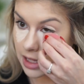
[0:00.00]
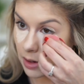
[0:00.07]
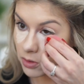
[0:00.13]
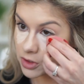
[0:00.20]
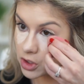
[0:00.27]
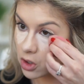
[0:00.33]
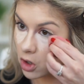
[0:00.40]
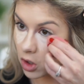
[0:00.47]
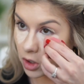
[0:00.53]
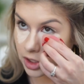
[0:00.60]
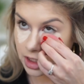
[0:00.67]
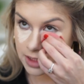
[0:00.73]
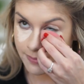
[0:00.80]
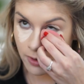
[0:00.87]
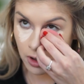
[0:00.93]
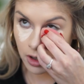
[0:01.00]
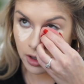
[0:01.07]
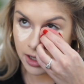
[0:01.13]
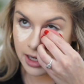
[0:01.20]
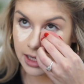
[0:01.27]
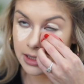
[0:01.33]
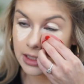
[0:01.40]
that was the hardest
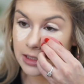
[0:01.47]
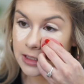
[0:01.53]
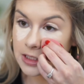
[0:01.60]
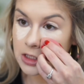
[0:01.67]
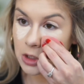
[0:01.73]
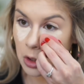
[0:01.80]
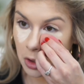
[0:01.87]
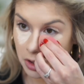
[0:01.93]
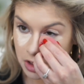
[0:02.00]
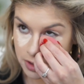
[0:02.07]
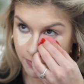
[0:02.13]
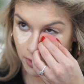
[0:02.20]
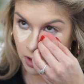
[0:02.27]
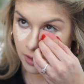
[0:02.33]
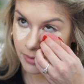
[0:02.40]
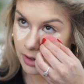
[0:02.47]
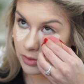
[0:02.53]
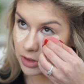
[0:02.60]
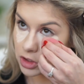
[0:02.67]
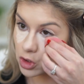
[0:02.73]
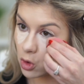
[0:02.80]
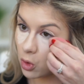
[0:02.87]
part. And I think that's the hardest part
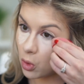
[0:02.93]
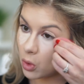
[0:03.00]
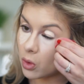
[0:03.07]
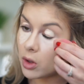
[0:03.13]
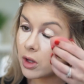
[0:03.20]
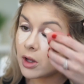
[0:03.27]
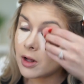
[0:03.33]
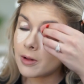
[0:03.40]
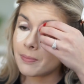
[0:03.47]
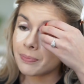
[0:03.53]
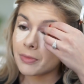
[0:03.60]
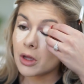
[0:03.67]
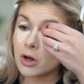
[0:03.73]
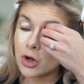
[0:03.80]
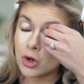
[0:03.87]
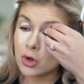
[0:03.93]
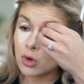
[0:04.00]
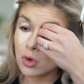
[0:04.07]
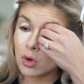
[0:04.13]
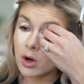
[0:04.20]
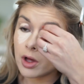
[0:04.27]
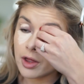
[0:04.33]
about this whole
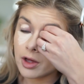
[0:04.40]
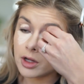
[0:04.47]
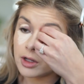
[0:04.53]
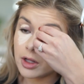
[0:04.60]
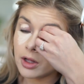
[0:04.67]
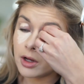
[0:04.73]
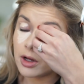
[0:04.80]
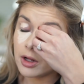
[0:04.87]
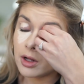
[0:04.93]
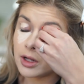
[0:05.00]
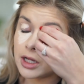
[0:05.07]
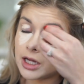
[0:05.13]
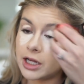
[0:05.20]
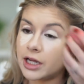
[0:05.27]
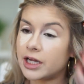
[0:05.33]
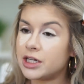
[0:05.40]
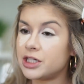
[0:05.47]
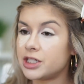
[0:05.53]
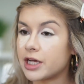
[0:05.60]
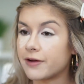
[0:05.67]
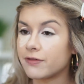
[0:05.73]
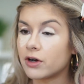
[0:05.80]
new
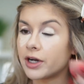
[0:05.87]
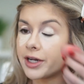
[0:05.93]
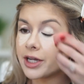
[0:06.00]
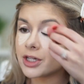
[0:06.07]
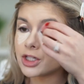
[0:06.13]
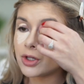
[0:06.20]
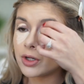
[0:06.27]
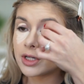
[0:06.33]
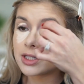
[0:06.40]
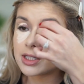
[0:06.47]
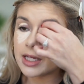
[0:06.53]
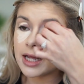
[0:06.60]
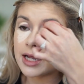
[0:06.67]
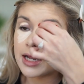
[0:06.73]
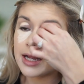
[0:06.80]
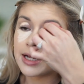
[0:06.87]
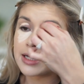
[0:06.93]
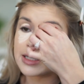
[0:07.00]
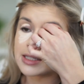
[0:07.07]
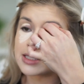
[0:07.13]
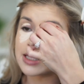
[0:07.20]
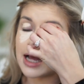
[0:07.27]
endeavor, I guess you could say,
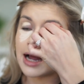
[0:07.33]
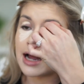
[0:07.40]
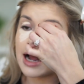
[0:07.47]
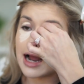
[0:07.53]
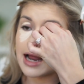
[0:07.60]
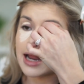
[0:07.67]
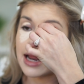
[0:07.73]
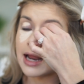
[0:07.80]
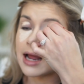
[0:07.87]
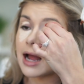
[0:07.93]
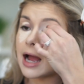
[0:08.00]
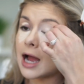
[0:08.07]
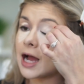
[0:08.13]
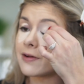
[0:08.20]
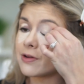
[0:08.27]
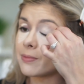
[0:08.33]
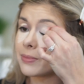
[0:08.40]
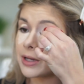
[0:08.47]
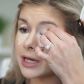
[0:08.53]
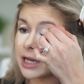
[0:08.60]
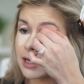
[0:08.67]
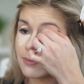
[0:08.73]
is that I haven't
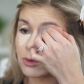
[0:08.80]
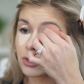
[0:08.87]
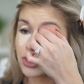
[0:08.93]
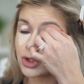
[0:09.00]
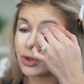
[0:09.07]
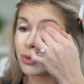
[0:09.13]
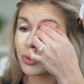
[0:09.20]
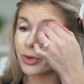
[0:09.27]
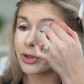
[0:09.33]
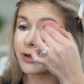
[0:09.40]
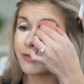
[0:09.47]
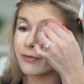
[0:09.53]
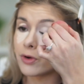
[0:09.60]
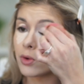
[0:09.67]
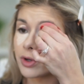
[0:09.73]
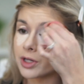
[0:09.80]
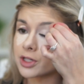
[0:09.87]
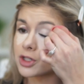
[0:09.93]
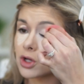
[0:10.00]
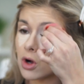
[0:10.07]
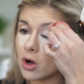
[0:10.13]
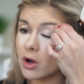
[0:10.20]
been able to really
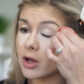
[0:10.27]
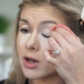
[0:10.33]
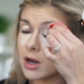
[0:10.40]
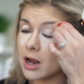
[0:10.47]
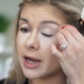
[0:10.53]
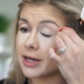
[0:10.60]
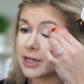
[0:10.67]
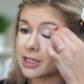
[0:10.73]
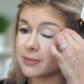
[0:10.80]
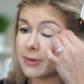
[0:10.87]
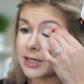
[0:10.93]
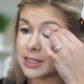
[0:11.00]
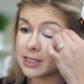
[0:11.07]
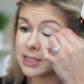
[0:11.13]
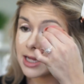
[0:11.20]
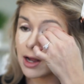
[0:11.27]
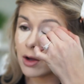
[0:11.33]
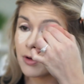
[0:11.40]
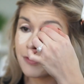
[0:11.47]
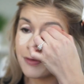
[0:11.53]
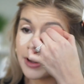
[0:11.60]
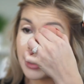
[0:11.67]
focus on, I guess,
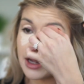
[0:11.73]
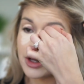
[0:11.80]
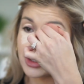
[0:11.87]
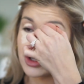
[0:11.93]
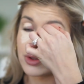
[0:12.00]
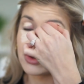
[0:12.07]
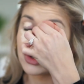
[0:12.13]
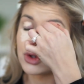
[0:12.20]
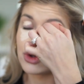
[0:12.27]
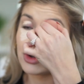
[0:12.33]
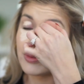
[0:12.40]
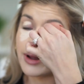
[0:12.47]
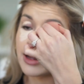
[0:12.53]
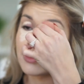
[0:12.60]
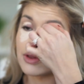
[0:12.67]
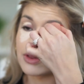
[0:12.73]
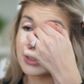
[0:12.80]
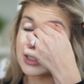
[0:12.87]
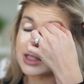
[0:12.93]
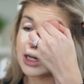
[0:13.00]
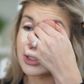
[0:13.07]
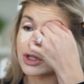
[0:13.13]
myself and YouTube and the
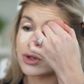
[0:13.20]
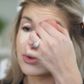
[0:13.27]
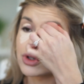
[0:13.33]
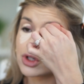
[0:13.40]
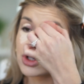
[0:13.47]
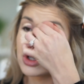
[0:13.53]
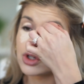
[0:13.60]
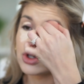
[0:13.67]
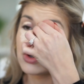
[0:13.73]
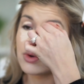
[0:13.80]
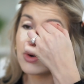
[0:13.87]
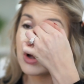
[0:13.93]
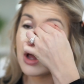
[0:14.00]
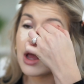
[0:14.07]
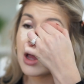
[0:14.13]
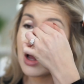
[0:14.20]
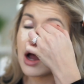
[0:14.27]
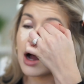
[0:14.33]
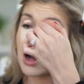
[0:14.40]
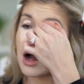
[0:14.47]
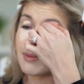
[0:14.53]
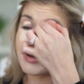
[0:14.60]
things that I used to do.
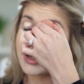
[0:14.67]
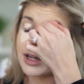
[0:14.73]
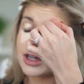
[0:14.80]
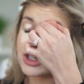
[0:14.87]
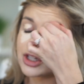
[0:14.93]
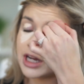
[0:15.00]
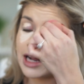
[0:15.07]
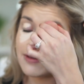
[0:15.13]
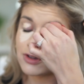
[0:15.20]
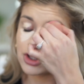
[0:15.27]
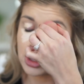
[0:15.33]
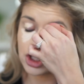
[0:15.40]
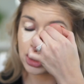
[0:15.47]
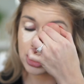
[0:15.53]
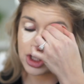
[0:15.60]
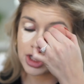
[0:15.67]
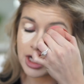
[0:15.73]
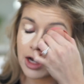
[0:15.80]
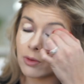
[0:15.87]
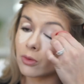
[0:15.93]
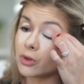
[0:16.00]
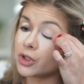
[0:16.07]
Like I used to have such a
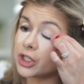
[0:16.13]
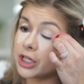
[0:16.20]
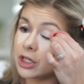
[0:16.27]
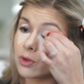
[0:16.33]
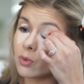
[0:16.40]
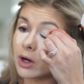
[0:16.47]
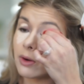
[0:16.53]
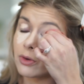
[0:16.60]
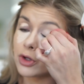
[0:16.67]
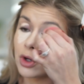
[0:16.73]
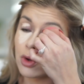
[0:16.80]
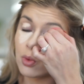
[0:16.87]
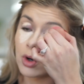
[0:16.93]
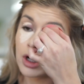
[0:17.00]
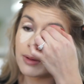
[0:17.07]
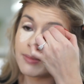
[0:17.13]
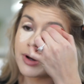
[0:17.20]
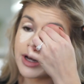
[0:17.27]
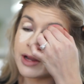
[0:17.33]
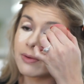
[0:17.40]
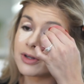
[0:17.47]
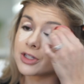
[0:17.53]
set routine where I would go to work
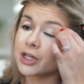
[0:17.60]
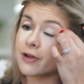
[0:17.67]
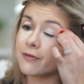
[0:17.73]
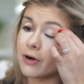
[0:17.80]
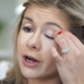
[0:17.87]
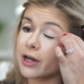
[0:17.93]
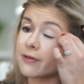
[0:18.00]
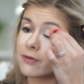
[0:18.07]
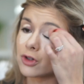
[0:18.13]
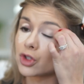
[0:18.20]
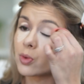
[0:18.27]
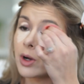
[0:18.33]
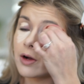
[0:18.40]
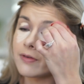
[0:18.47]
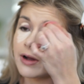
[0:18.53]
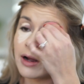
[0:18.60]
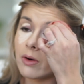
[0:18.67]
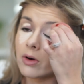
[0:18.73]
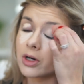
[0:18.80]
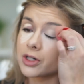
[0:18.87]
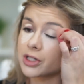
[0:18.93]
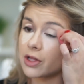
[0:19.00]
Monday, Wednesday, Friday for 12
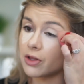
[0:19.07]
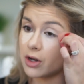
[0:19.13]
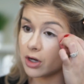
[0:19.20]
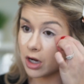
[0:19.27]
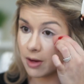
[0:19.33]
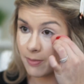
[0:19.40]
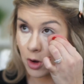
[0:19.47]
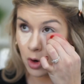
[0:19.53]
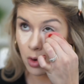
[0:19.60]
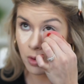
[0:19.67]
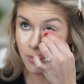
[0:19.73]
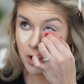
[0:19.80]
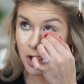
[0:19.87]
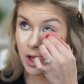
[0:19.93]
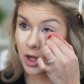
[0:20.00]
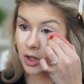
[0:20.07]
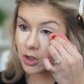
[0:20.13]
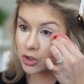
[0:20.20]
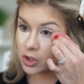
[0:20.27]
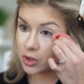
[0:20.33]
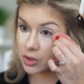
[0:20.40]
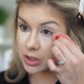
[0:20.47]
hours and then come home
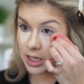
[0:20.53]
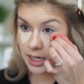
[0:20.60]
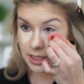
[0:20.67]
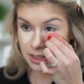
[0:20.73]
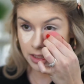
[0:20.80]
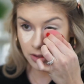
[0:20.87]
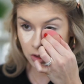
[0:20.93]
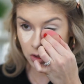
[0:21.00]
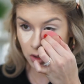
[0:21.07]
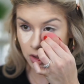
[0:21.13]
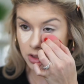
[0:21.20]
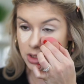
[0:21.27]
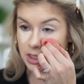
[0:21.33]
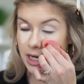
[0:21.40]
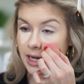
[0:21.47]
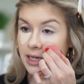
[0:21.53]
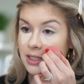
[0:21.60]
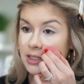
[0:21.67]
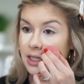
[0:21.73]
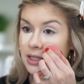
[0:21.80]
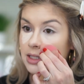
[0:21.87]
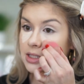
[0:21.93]
Tuesdays and
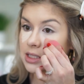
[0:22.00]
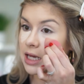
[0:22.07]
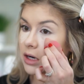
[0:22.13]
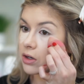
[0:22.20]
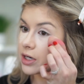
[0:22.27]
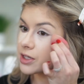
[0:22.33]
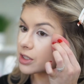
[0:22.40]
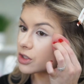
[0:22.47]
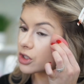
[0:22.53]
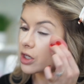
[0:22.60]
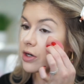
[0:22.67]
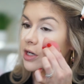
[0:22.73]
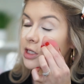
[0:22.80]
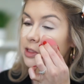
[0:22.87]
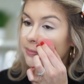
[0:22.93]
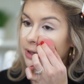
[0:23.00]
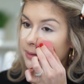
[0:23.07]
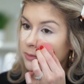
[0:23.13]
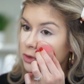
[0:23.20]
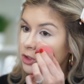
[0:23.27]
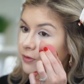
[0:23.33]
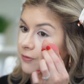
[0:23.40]
Thursdays and then Saturdays and Sundays and be
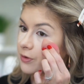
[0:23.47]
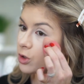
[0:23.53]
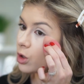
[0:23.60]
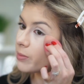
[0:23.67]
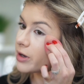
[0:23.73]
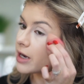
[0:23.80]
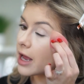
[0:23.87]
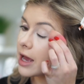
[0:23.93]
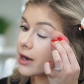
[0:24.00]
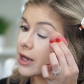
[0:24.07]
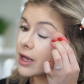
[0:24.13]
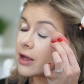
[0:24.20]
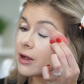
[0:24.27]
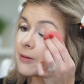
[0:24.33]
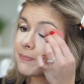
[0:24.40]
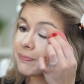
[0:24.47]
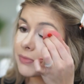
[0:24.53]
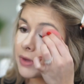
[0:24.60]
able to film and edit.